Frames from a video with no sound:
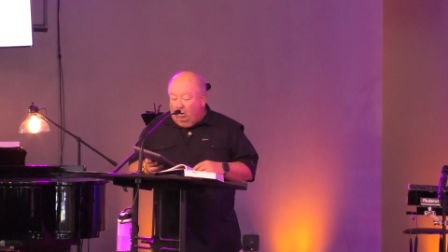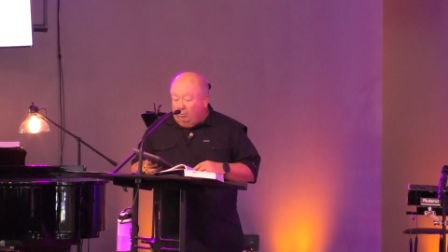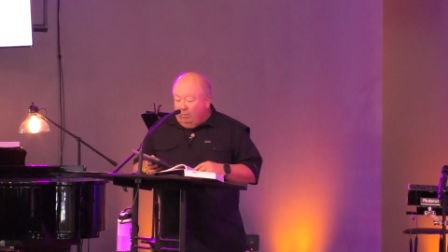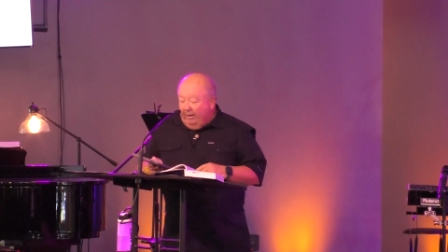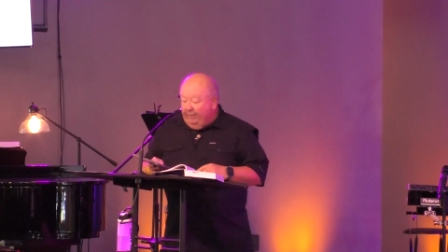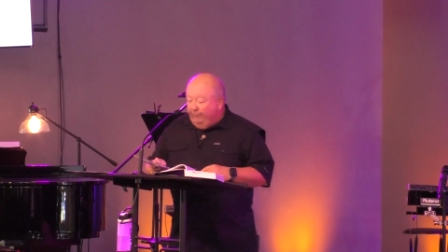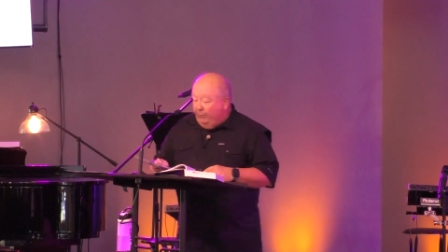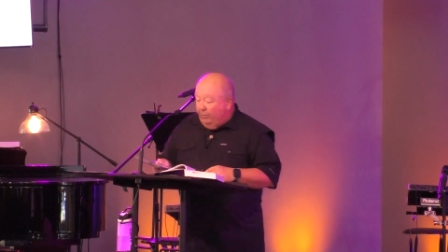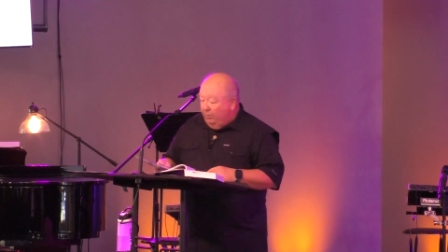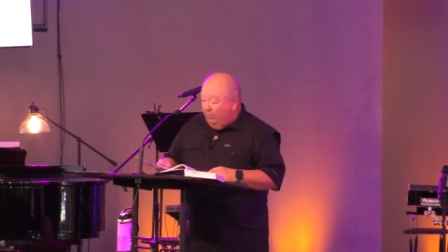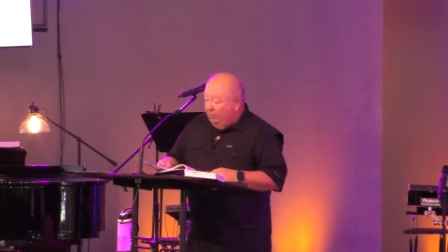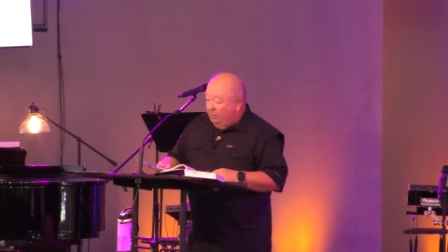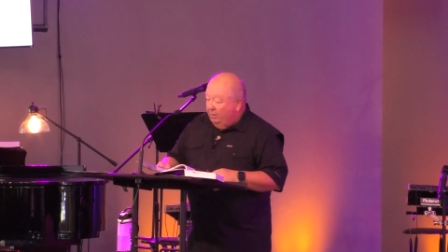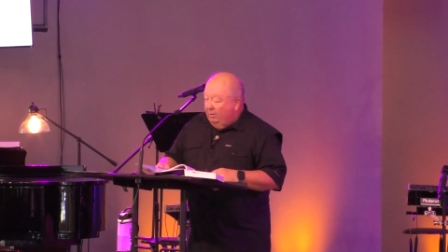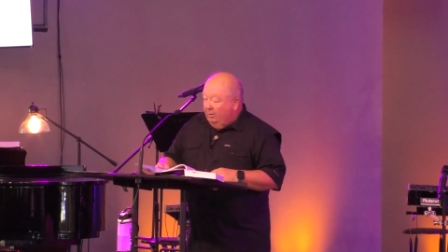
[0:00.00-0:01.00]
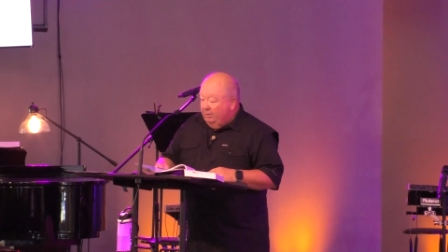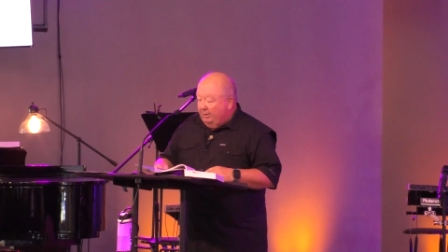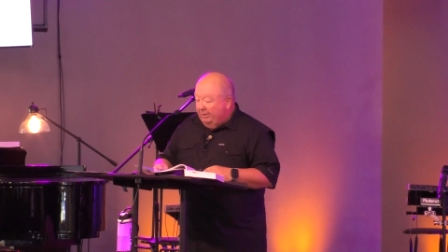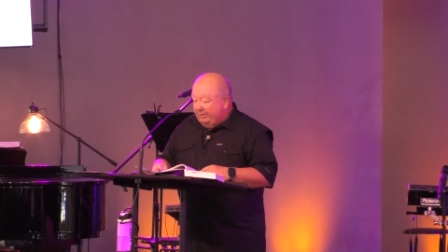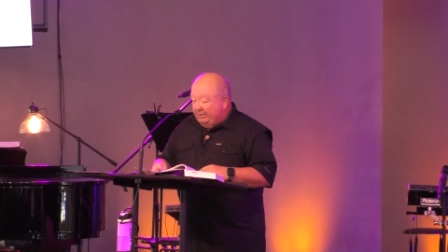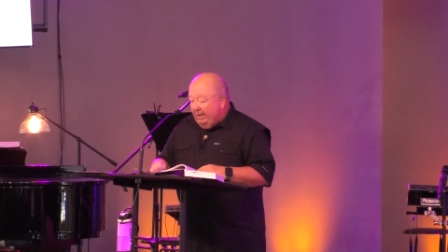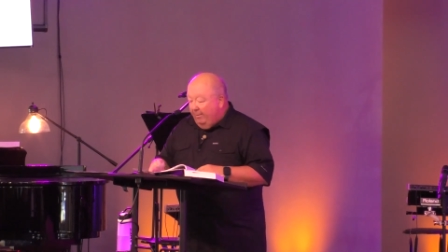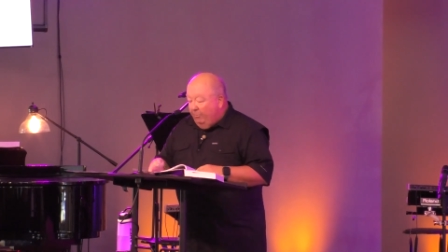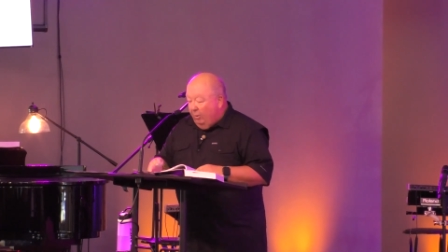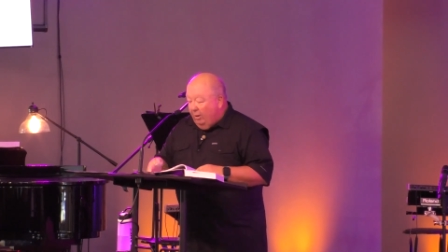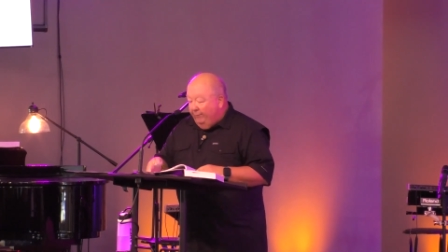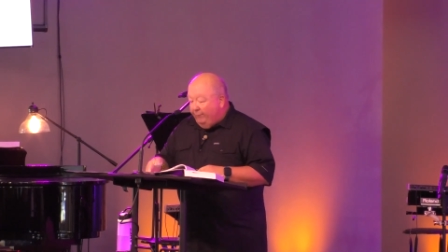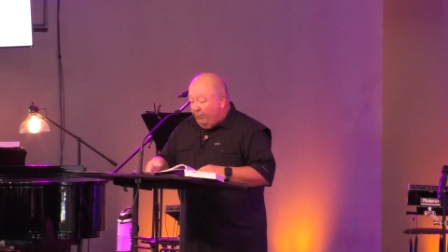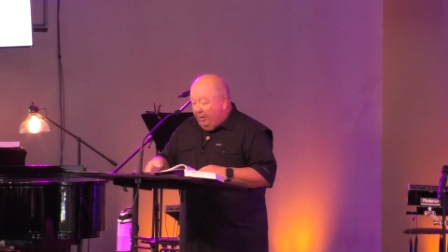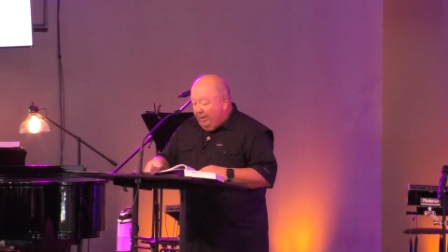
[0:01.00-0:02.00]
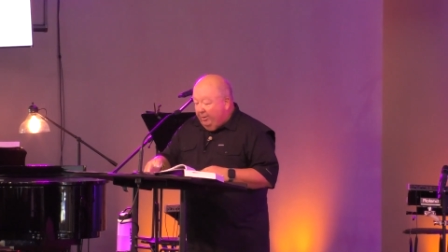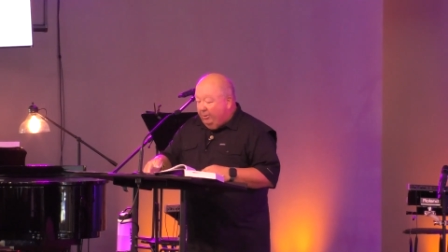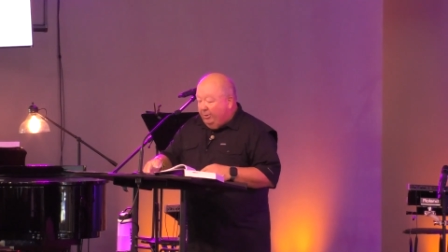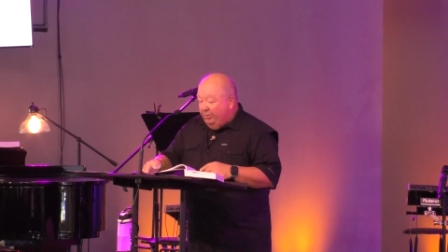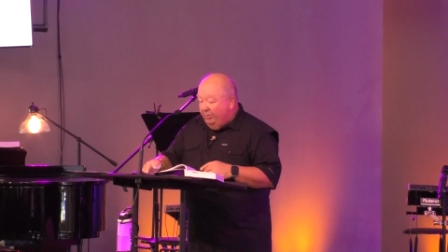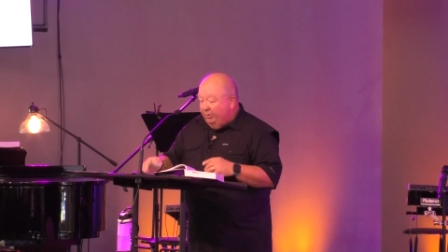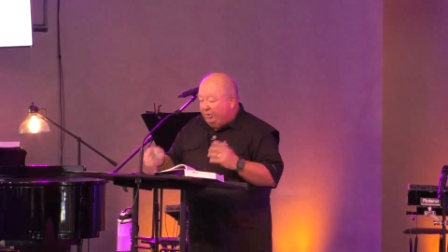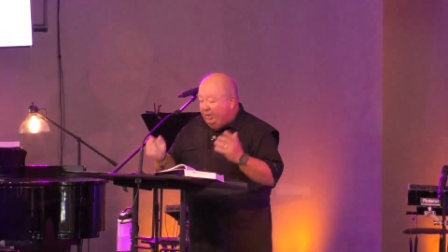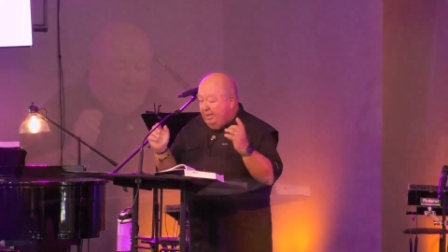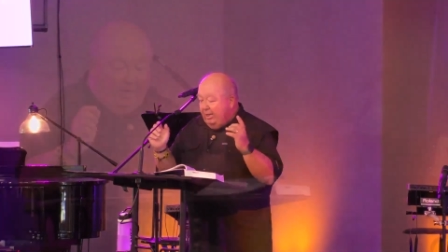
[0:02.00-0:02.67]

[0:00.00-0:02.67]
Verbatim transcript: grateful to someone for introducing